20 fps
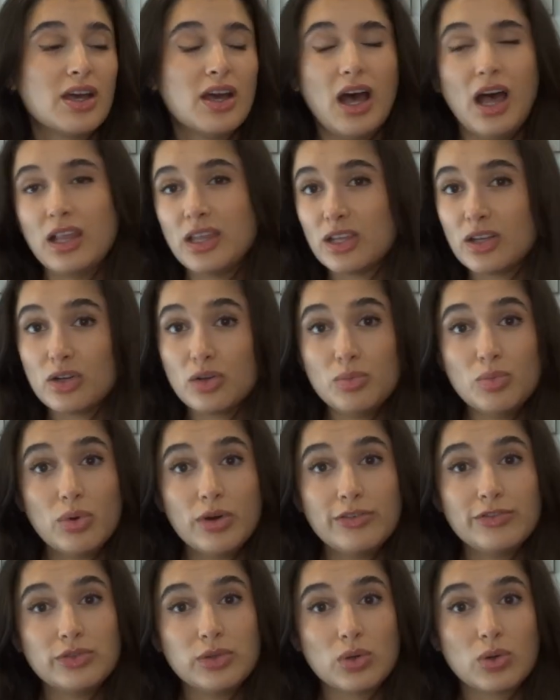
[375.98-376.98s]
a little
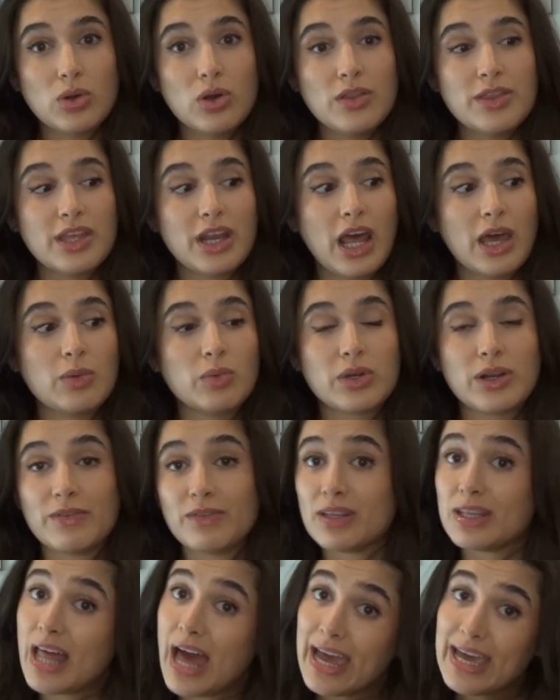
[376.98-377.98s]
more floral than I would
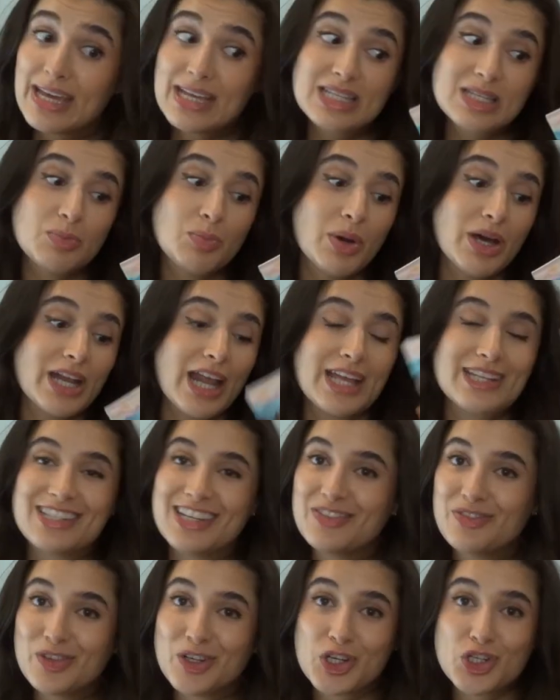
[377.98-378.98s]
have liked, but I
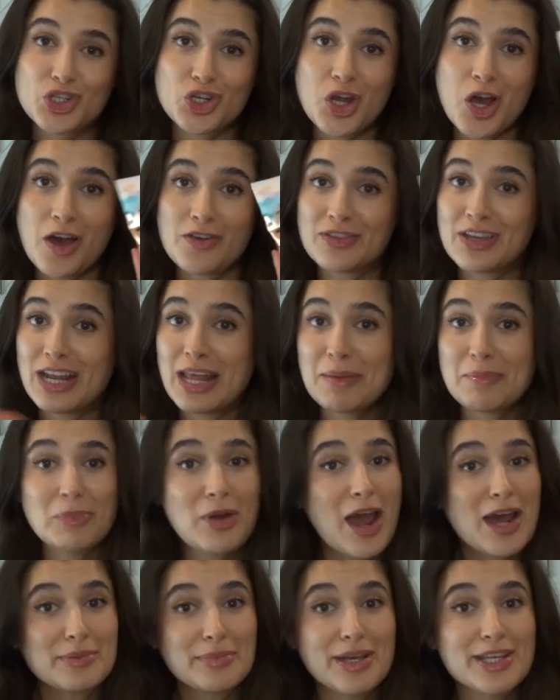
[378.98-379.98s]
did finish it off, and I'm
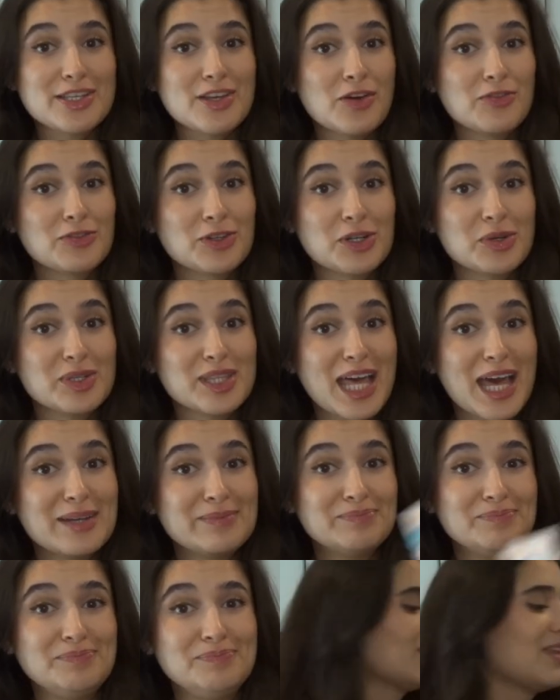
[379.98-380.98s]
proud of myself for doing that.
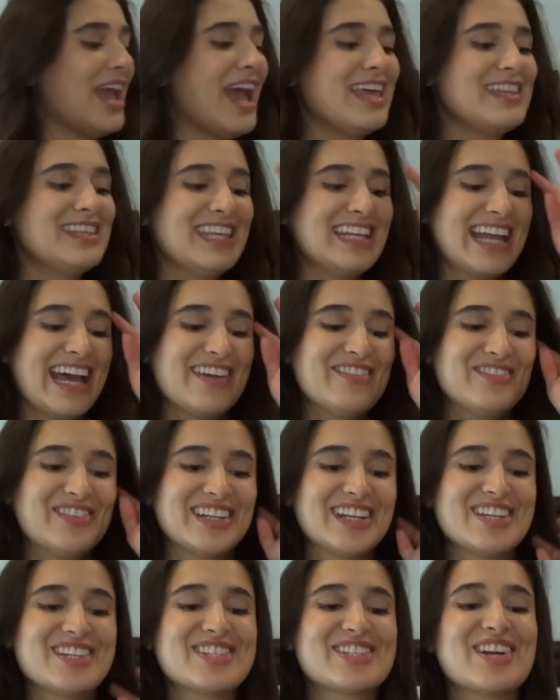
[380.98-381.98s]
And then I
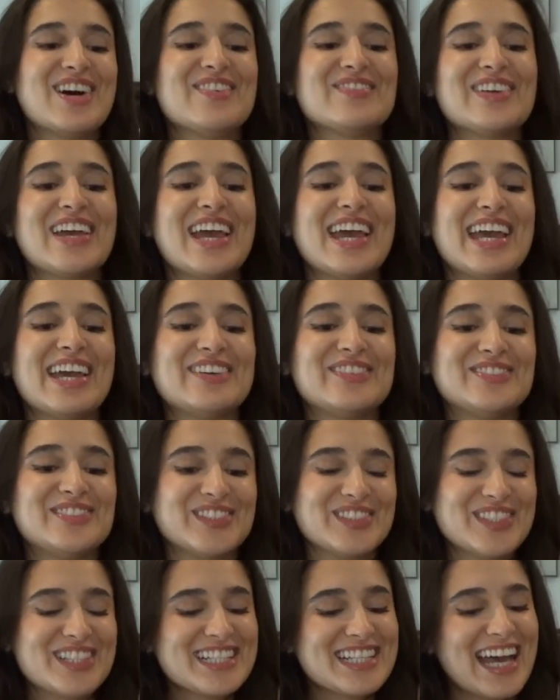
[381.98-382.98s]
finished off a
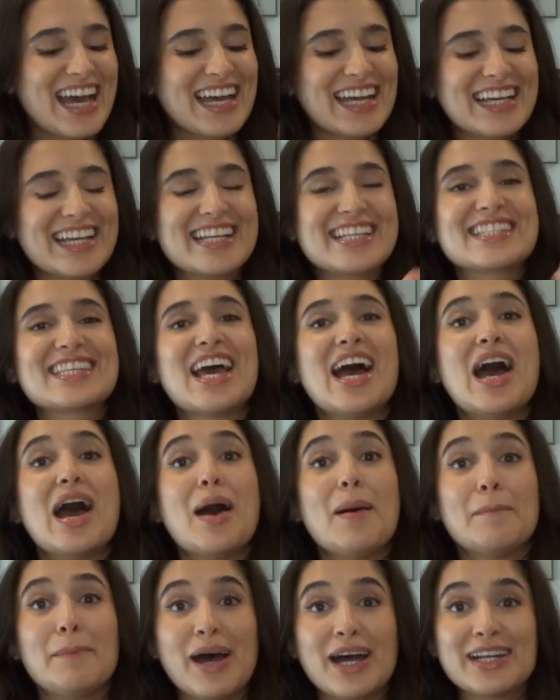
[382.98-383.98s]
full-size
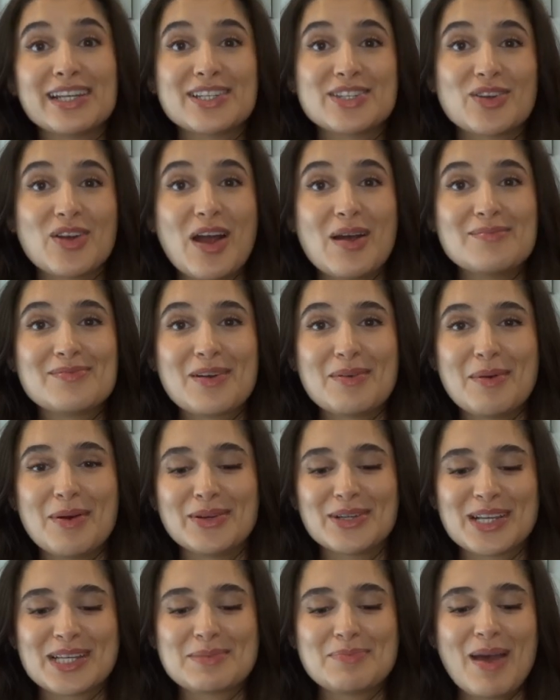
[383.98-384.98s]
body scrub from
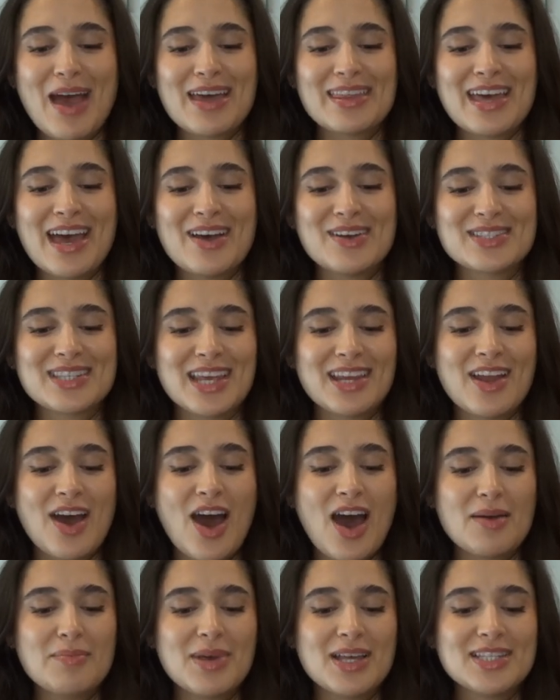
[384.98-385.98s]
Onyx Bathhouse and
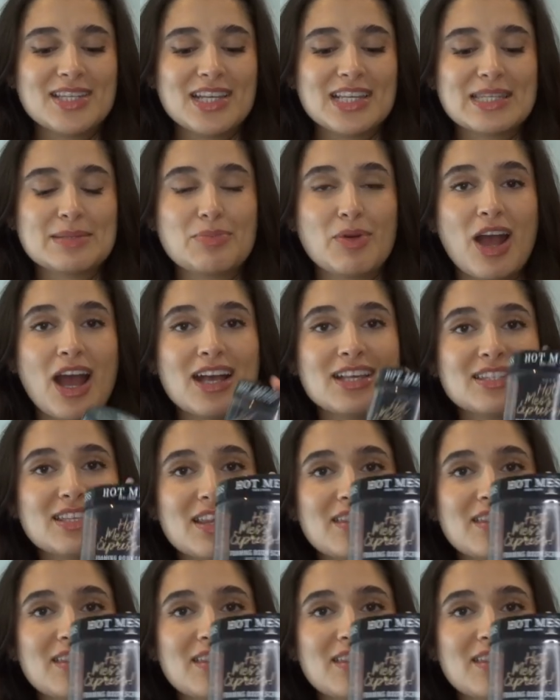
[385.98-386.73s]
Hot Mess Express.